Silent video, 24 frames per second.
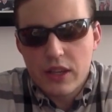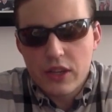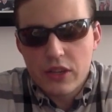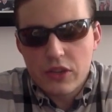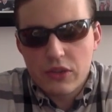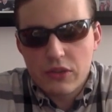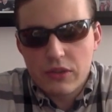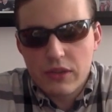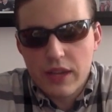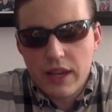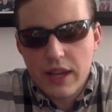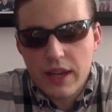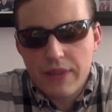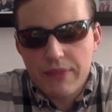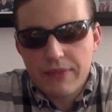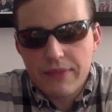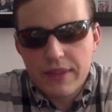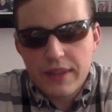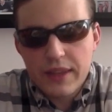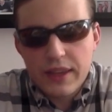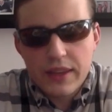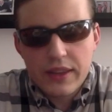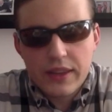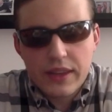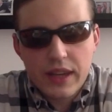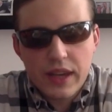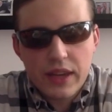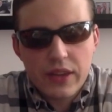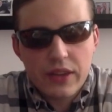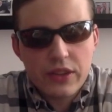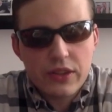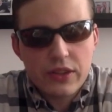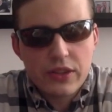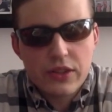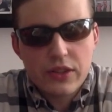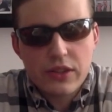So yeah,
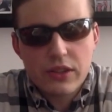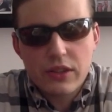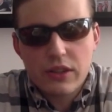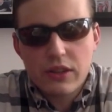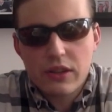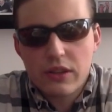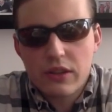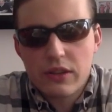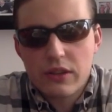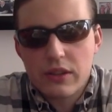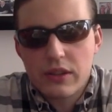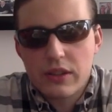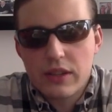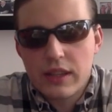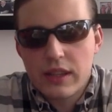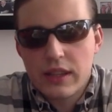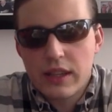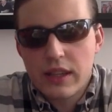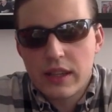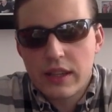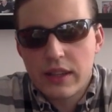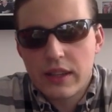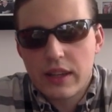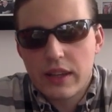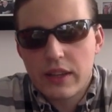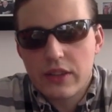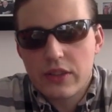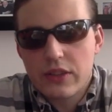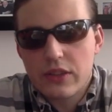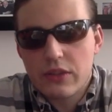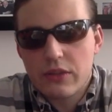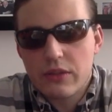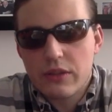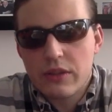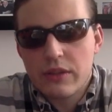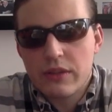Hina and the others
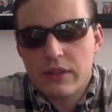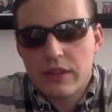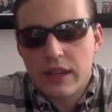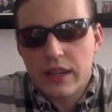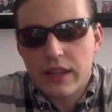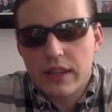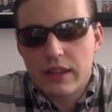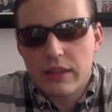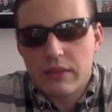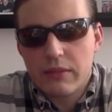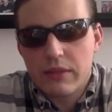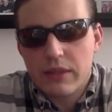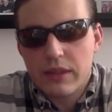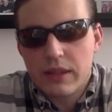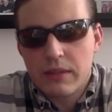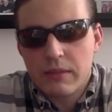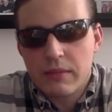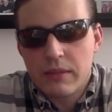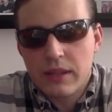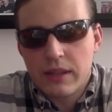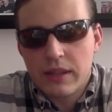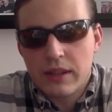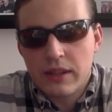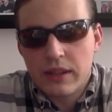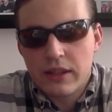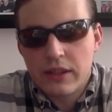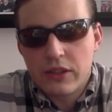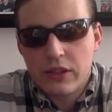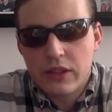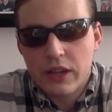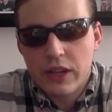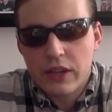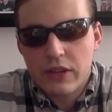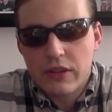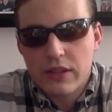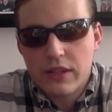are reunited with them and
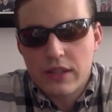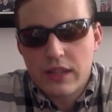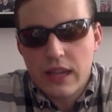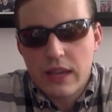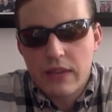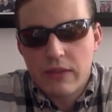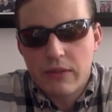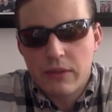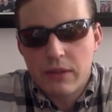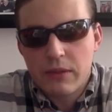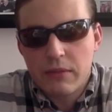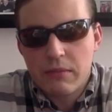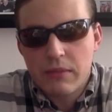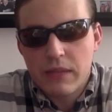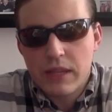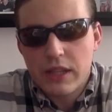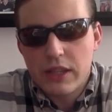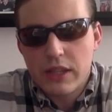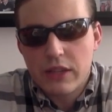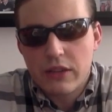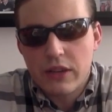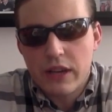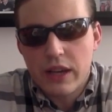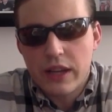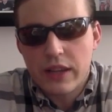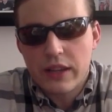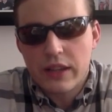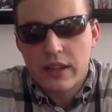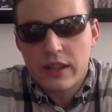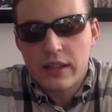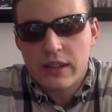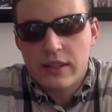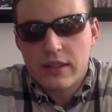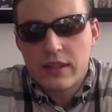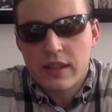try to escape from the meat grinder, and